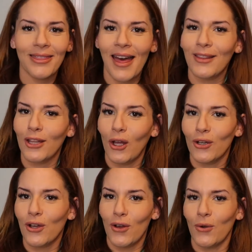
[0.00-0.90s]
that
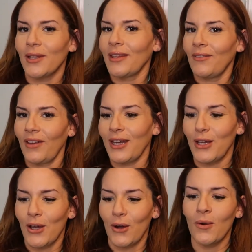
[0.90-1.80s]
long ago in the
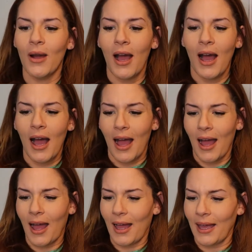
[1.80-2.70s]
video,
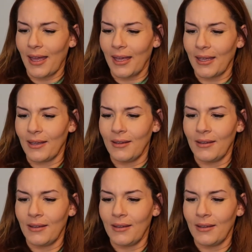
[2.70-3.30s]
I